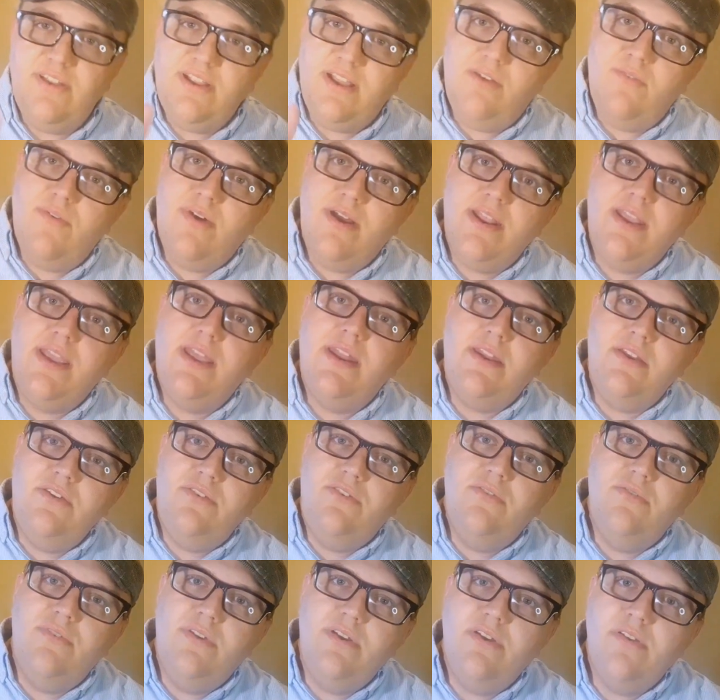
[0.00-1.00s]
thing I want to get
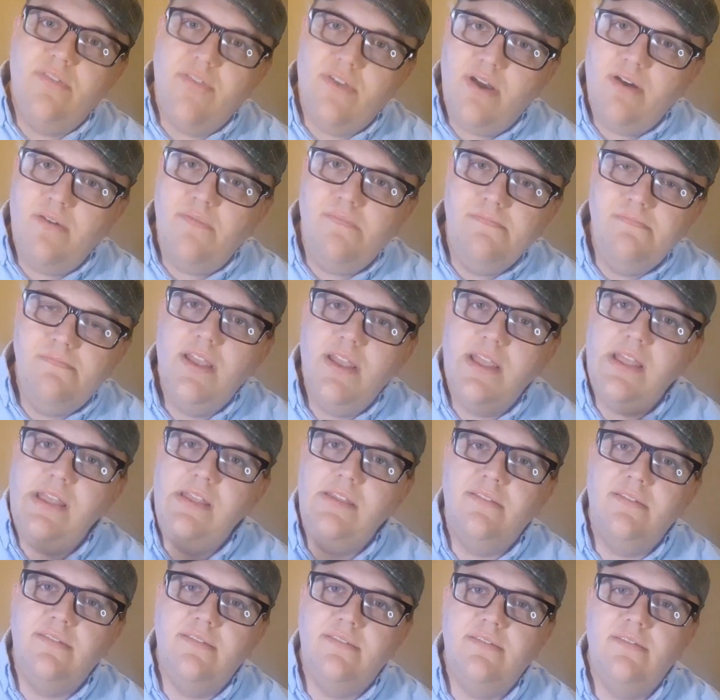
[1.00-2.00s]
into here, though,
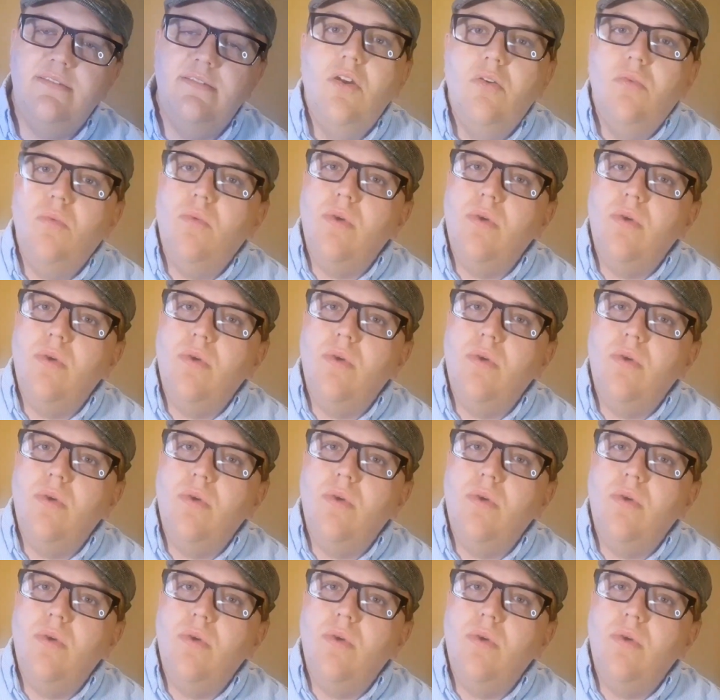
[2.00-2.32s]
is